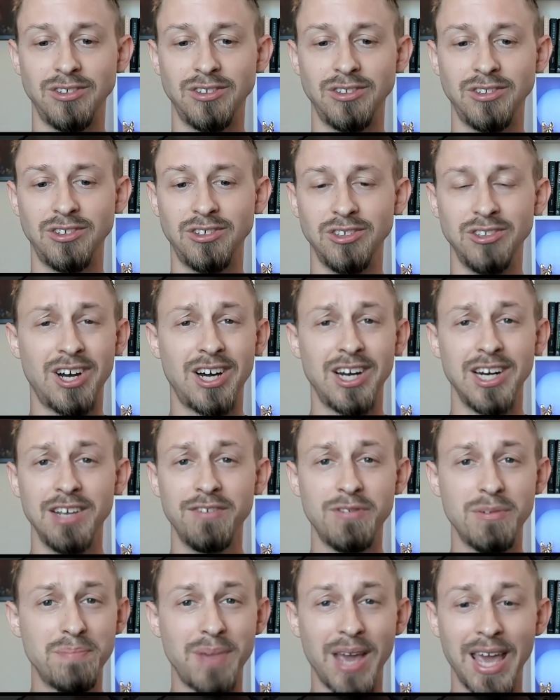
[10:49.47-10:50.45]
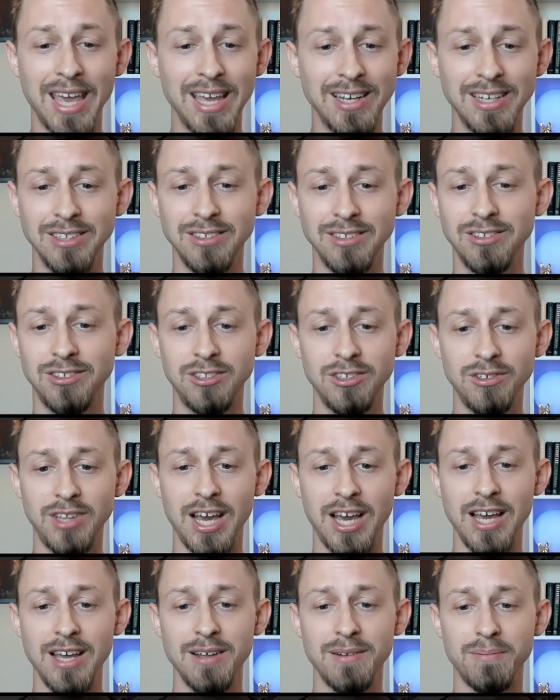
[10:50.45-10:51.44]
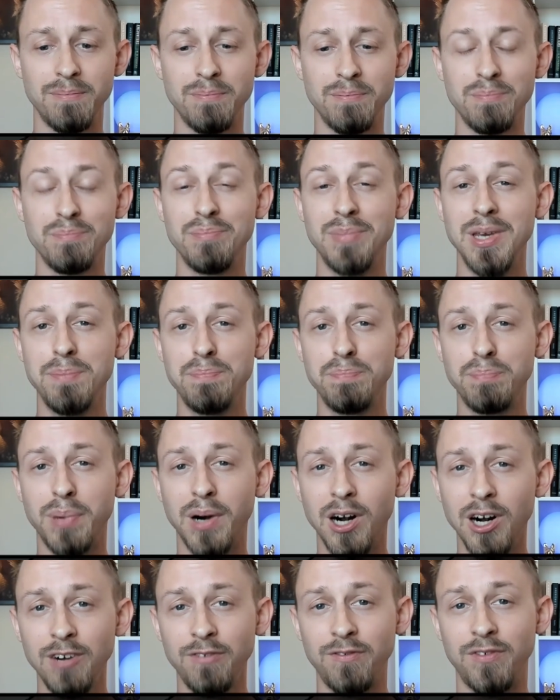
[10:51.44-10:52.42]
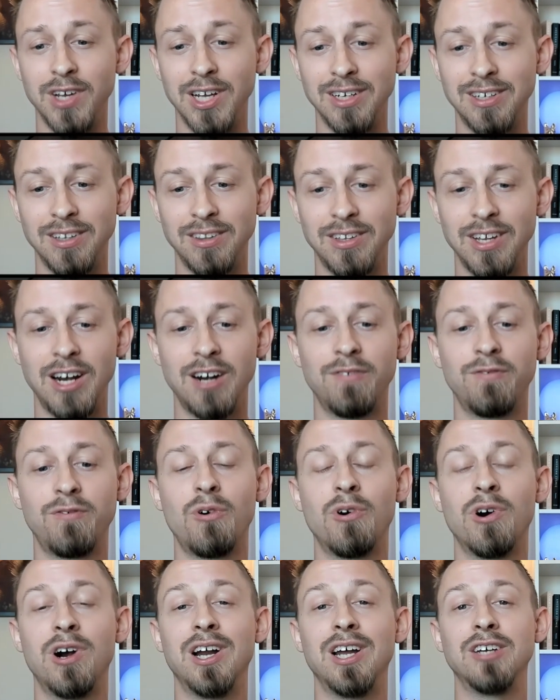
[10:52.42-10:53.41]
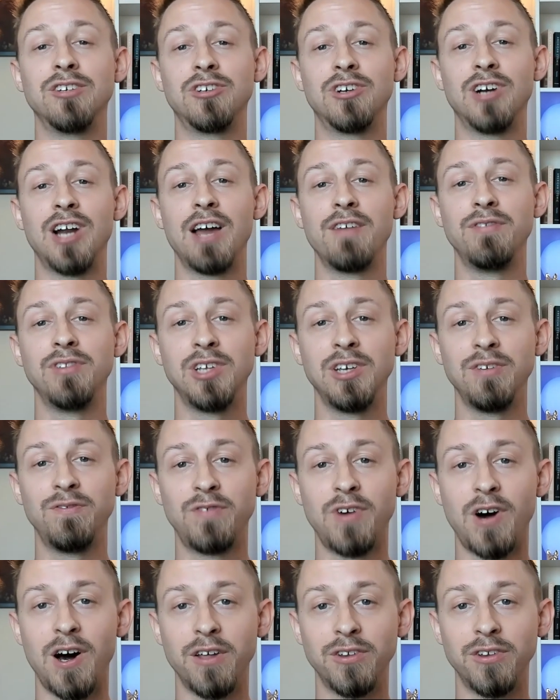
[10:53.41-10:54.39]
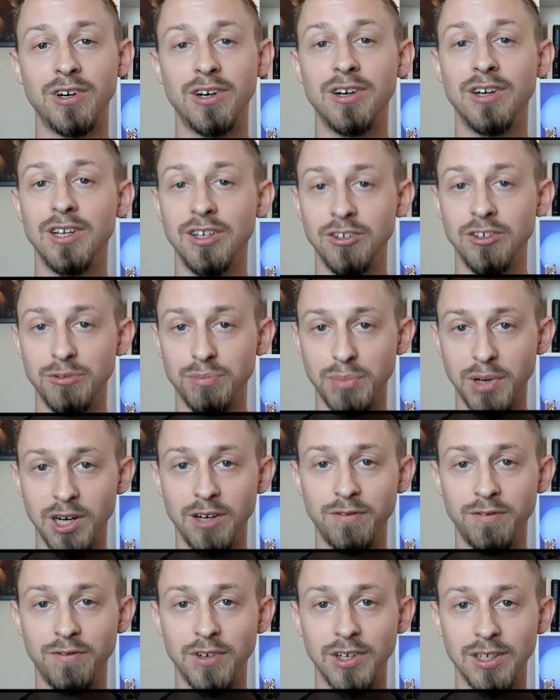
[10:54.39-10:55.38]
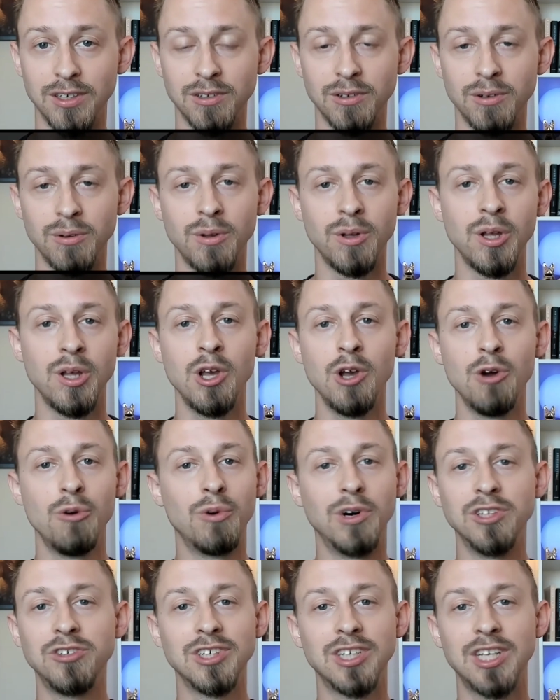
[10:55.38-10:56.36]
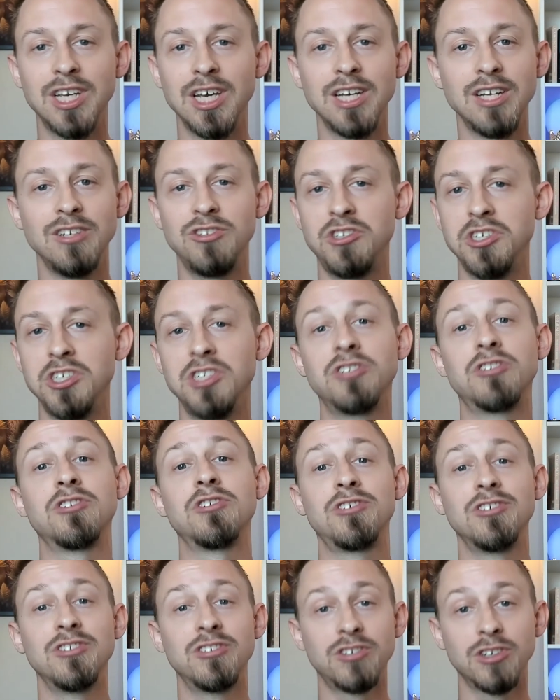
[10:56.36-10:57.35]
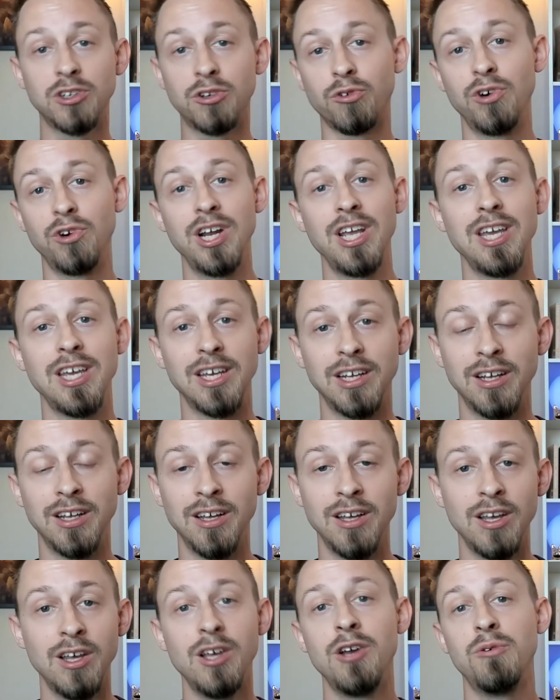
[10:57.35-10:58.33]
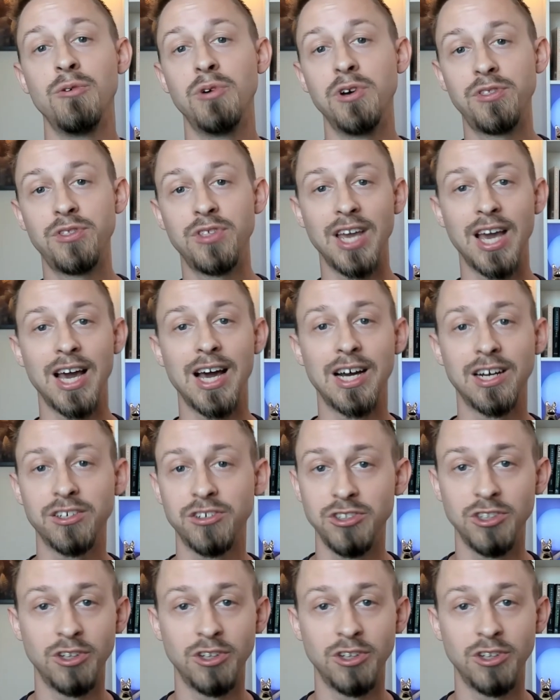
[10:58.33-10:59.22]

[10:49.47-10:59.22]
Do not even pagans do that? Be perfect, therefore, as your heavenly Father is perfect." Once again, Jesus is agreeing with the axial